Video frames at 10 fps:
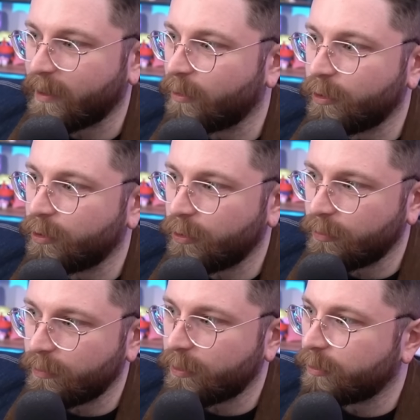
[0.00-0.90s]

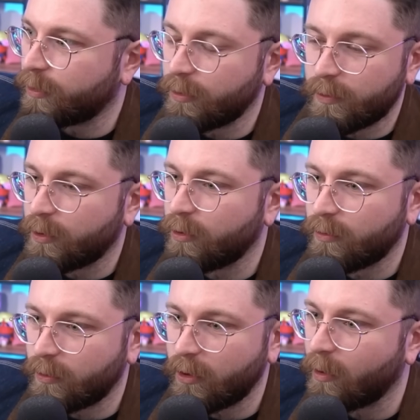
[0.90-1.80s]
who
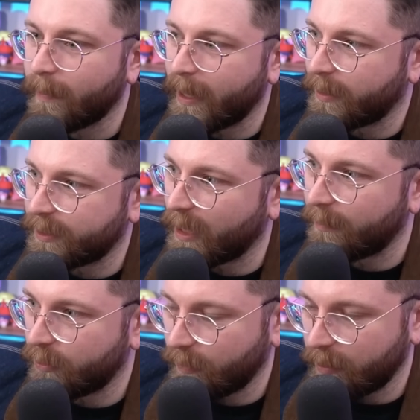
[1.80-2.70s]
am I to stand
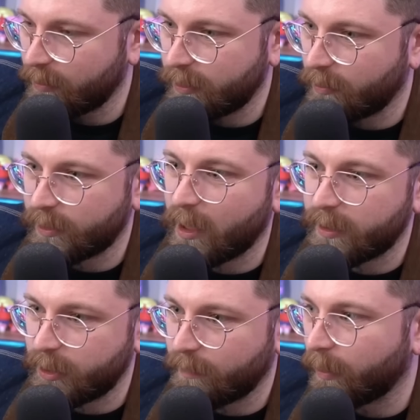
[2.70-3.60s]
between you two, as long
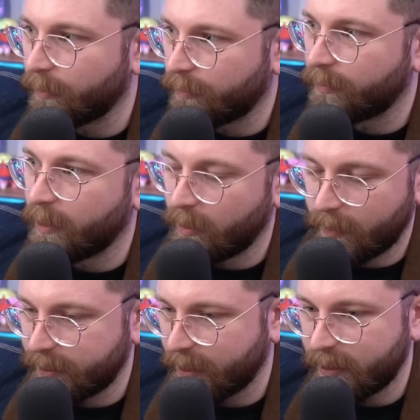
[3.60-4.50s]
as you're both, you know,
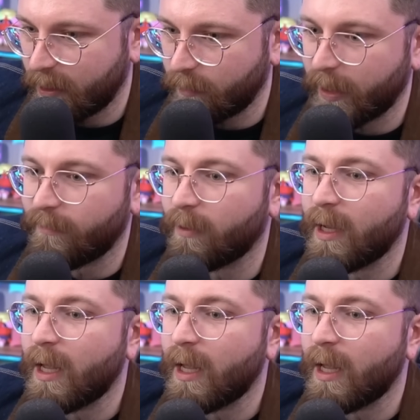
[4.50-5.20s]
consenting, whatever.